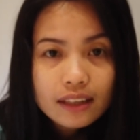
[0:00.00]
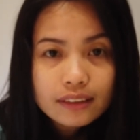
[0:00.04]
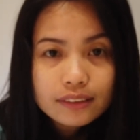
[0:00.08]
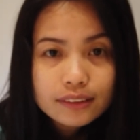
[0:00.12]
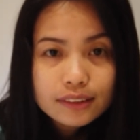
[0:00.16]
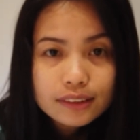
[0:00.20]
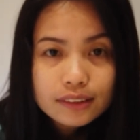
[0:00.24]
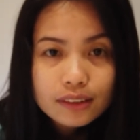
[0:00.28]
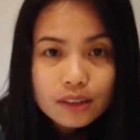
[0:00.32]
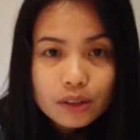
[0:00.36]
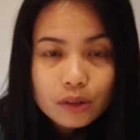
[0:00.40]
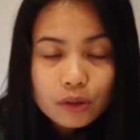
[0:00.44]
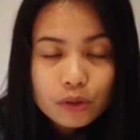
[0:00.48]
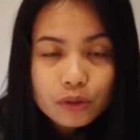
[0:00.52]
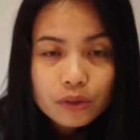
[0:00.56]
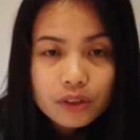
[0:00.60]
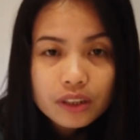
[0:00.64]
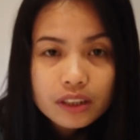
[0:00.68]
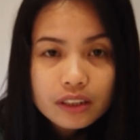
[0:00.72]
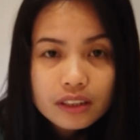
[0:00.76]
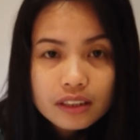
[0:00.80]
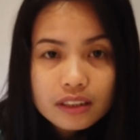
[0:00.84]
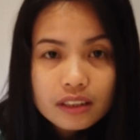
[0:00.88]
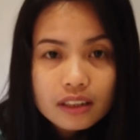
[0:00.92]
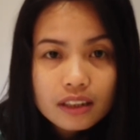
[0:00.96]
And so
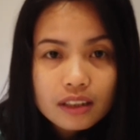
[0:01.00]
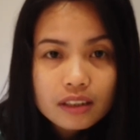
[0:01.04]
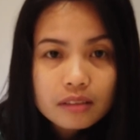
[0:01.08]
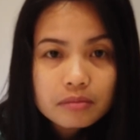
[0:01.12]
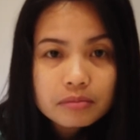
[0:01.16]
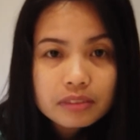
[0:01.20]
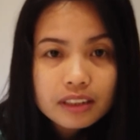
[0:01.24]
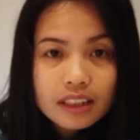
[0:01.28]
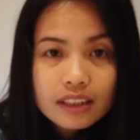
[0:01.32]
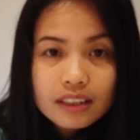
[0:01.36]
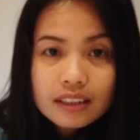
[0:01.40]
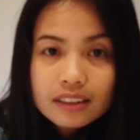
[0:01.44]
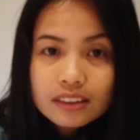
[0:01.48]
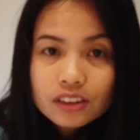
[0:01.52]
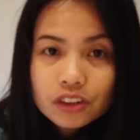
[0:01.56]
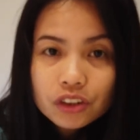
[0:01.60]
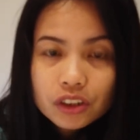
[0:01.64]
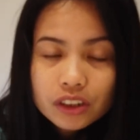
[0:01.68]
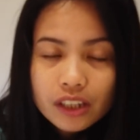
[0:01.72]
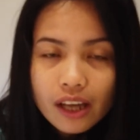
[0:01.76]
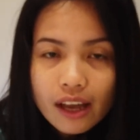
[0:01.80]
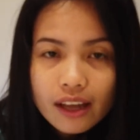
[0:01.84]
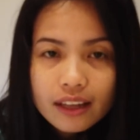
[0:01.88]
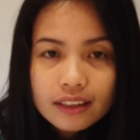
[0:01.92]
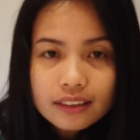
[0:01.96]
here comes his
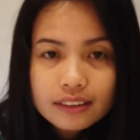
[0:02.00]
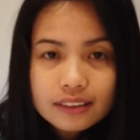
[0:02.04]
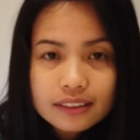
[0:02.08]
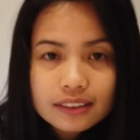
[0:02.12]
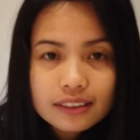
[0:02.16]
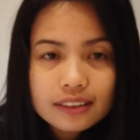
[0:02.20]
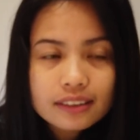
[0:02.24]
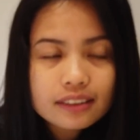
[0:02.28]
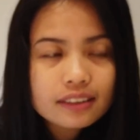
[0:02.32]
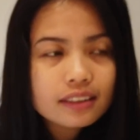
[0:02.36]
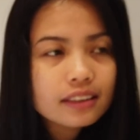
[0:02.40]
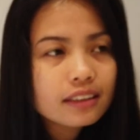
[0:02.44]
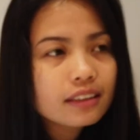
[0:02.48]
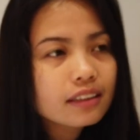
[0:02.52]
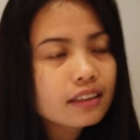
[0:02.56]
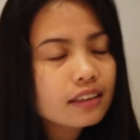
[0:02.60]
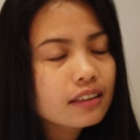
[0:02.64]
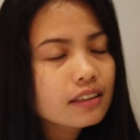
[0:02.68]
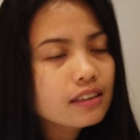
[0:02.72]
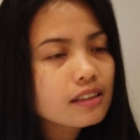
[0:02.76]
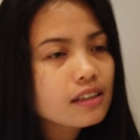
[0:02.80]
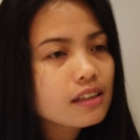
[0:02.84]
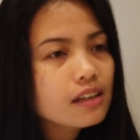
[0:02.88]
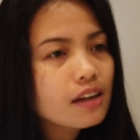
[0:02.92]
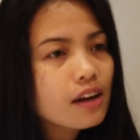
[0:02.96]
chance.
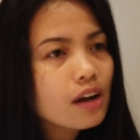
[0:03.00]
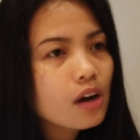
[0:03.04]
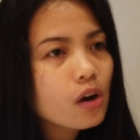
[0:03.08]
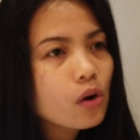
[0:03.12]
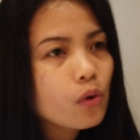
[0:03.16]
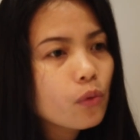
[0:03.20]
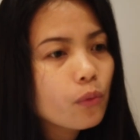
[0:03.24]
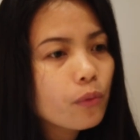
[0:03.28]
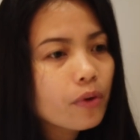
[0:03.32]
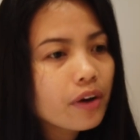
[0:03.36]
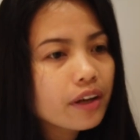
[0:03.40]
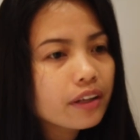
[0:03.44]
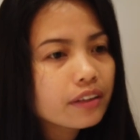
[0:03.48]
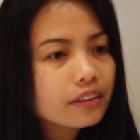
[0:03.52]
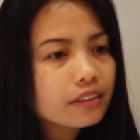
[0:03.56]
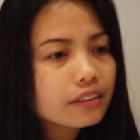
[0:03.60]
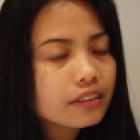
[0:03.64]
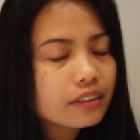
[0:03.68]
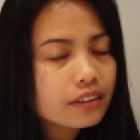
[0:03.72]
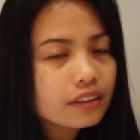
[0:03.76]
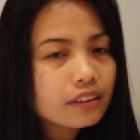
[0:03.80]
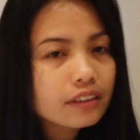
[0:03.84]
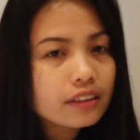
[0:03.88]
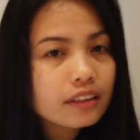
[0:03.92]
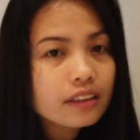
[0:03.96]

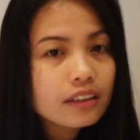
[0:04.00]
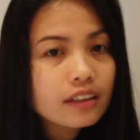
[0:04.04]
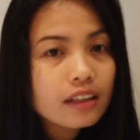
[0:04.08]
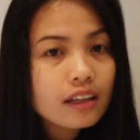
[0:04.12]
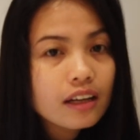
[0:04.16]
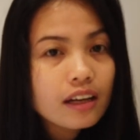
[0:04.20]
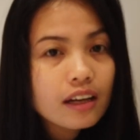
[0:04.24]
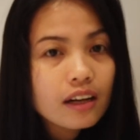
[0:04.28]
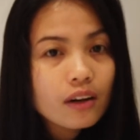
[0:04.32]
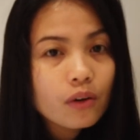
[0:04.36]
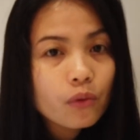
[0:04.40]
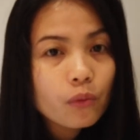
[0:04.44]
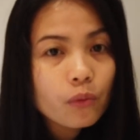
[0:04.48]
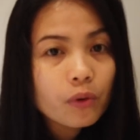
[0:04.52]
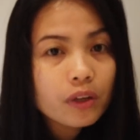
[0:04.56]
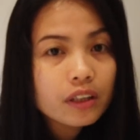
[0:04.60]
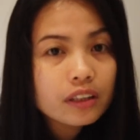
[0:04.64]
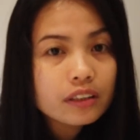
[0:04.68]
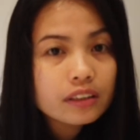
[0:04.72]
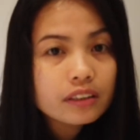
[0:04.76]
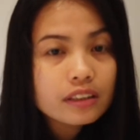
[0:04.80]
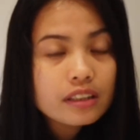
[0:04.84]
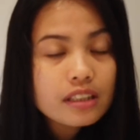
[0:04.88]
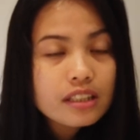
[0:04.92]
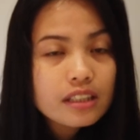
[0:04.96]
When
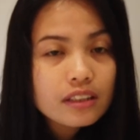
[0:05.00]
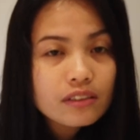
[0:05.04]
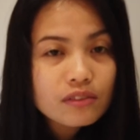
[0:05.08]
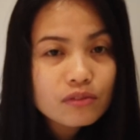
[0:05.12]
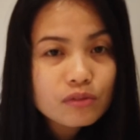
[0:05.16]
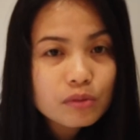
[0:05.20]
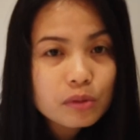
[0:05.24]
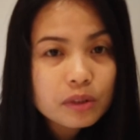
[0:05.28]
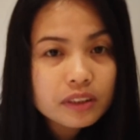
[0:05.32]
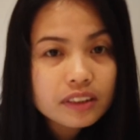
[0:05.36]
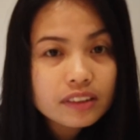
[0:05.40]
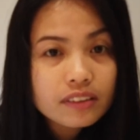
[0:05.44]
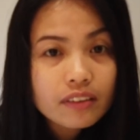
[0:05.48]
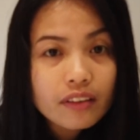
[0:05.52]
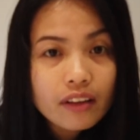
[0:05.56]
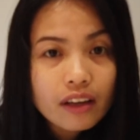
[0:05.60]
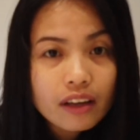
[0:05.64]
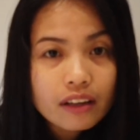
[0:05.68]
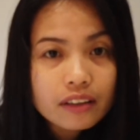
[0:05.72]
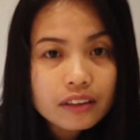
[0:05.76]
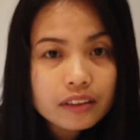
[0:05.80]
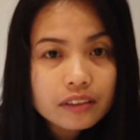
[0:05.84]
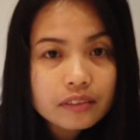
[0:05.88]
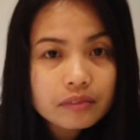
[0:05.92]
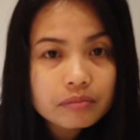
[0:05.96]
Eve was
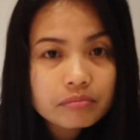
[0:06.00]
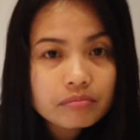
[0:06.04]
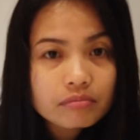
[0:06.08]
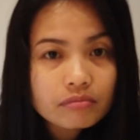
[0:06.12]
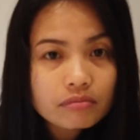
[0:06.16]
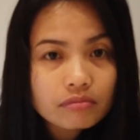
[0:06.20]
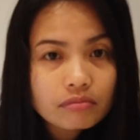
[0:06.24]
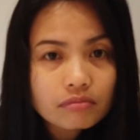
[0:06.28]
there,